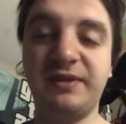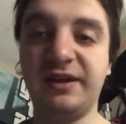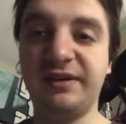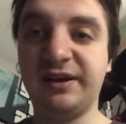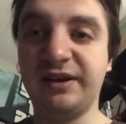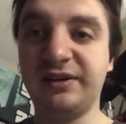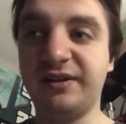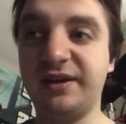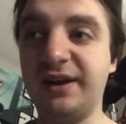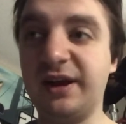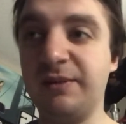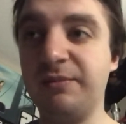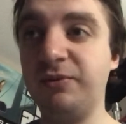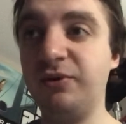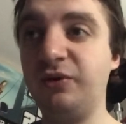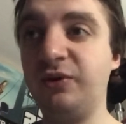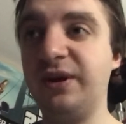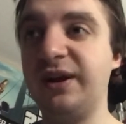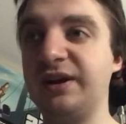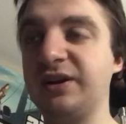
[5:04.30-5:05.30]
head down to
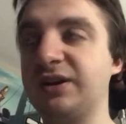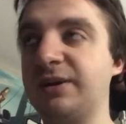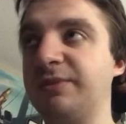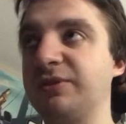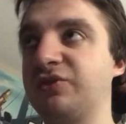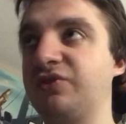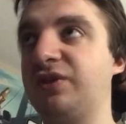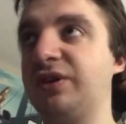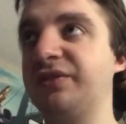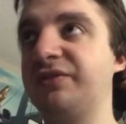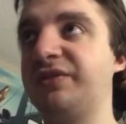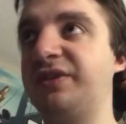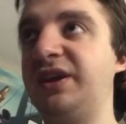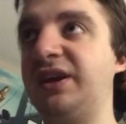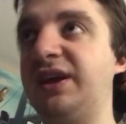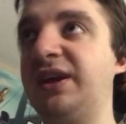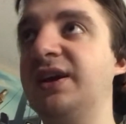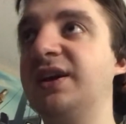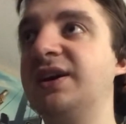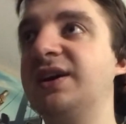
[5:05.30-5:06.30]
Naboo, and come across
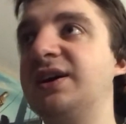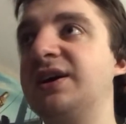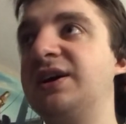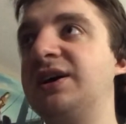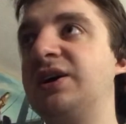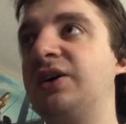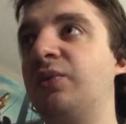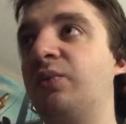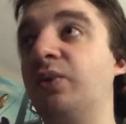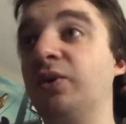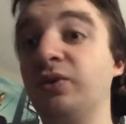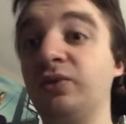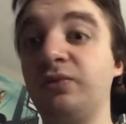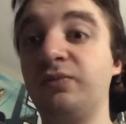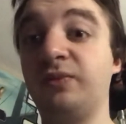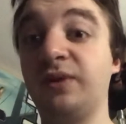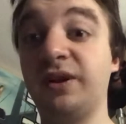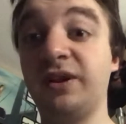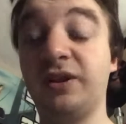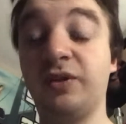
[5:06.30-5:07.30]

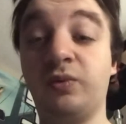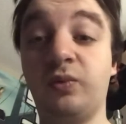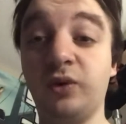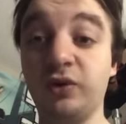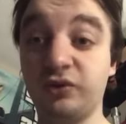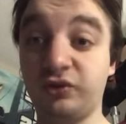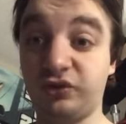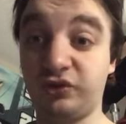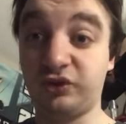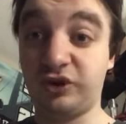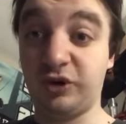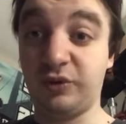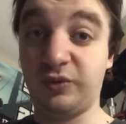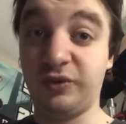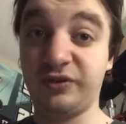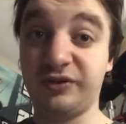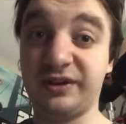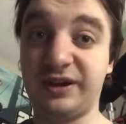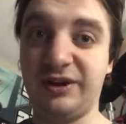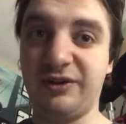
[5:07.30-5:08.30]
one of the worst Star
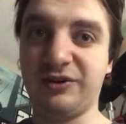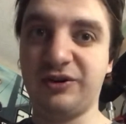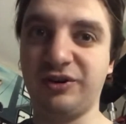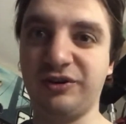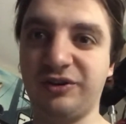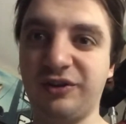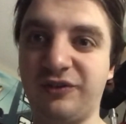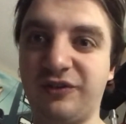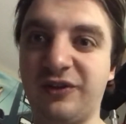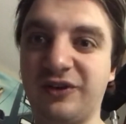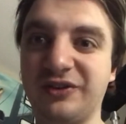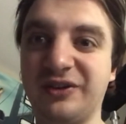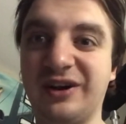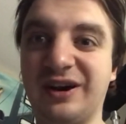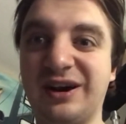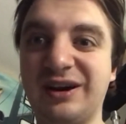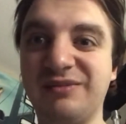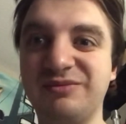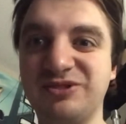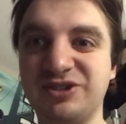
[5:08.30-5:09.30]
Wars characters of all
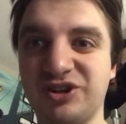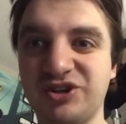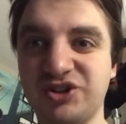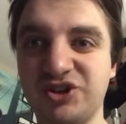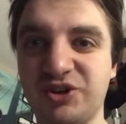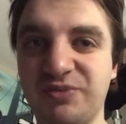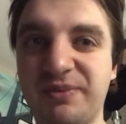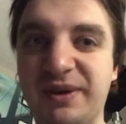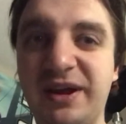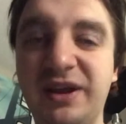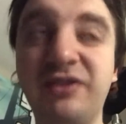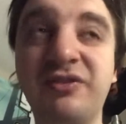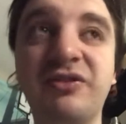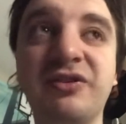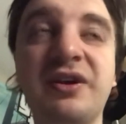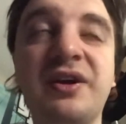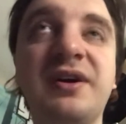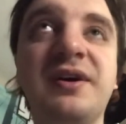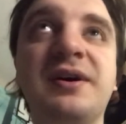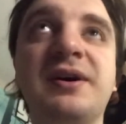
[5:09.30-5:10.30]
time, Jar Jar
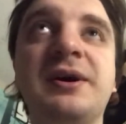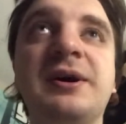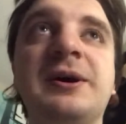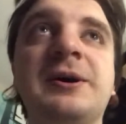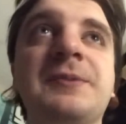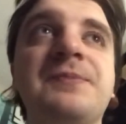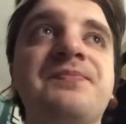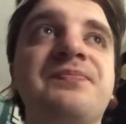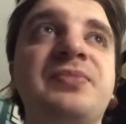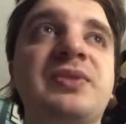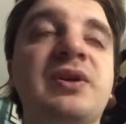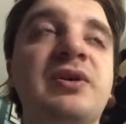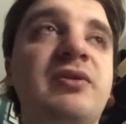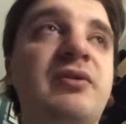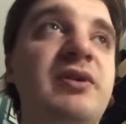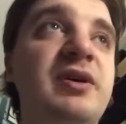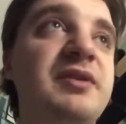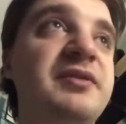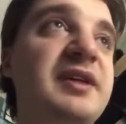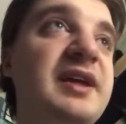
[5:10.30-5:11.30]
Binks.
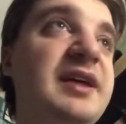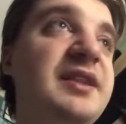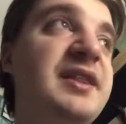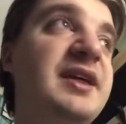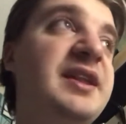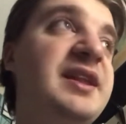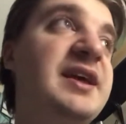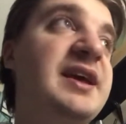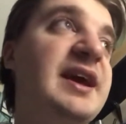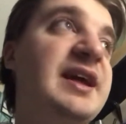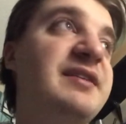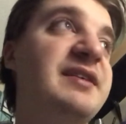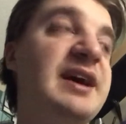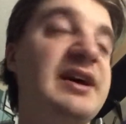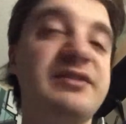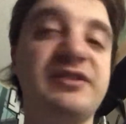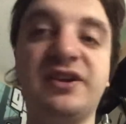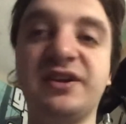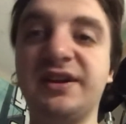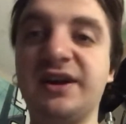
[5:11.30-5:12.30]
And then they head
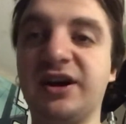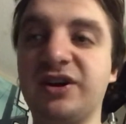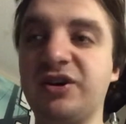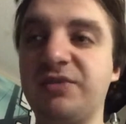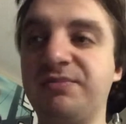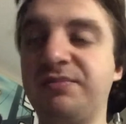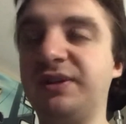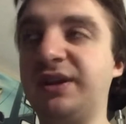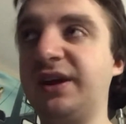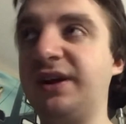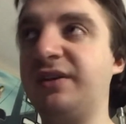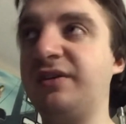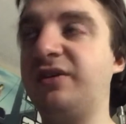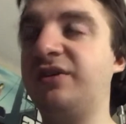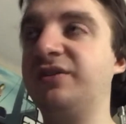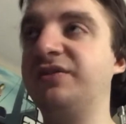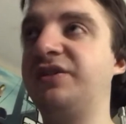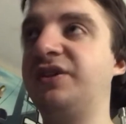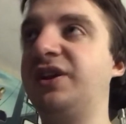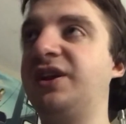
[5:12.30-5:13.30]
down to the
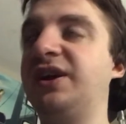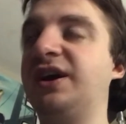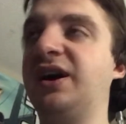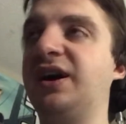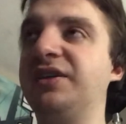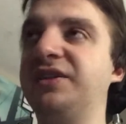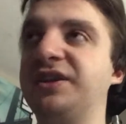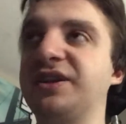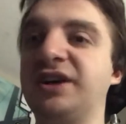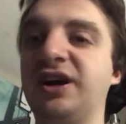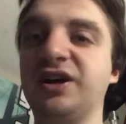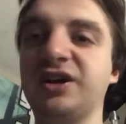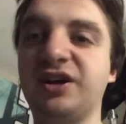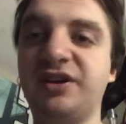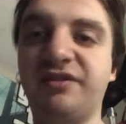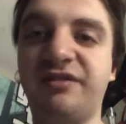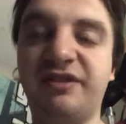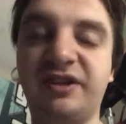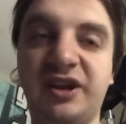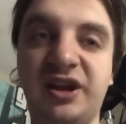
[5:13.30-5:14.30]

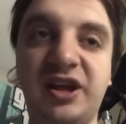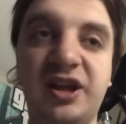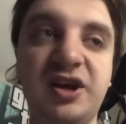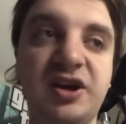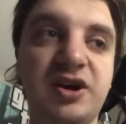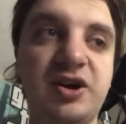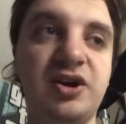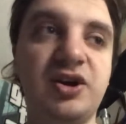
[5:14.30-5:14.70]
Gungan city.